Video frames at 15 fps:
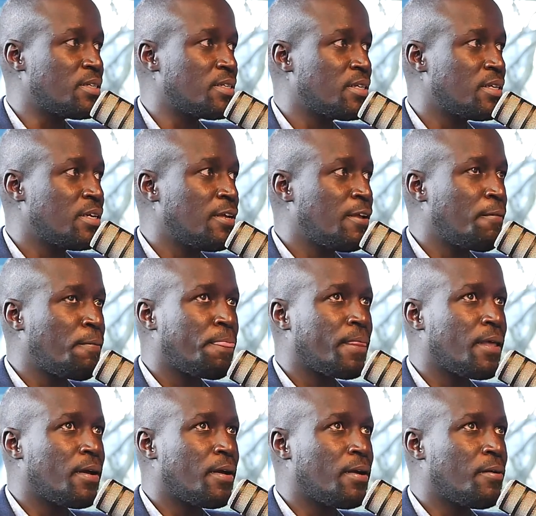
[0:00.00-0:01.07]

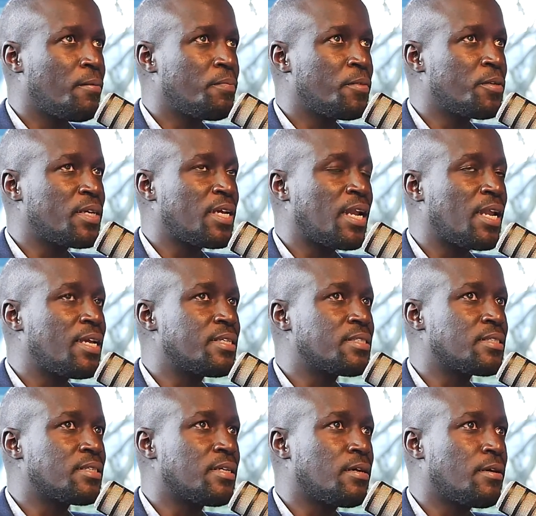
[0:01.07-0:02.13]
You realize,
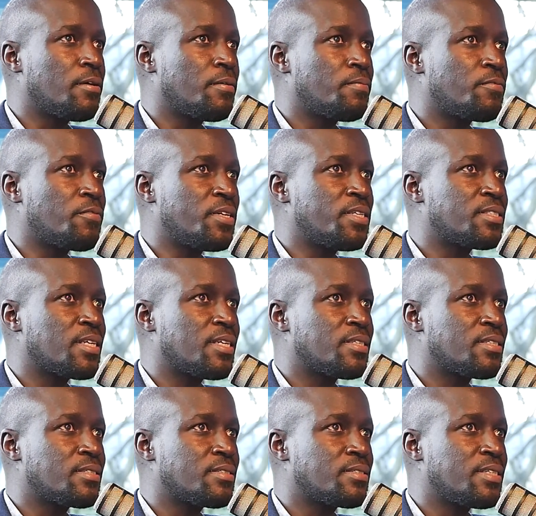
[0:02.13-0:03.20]
for
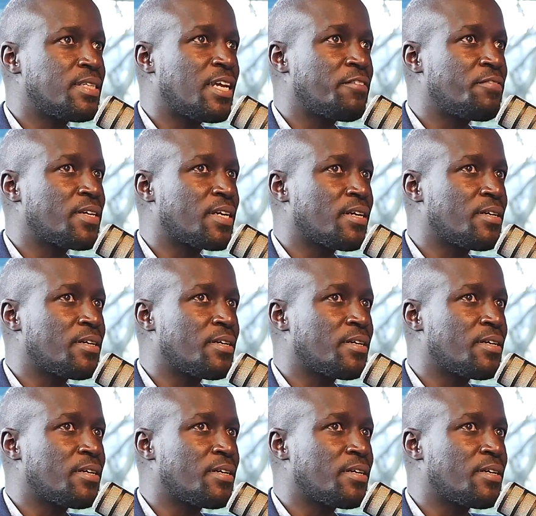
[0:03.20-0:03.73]
instance, in Africa,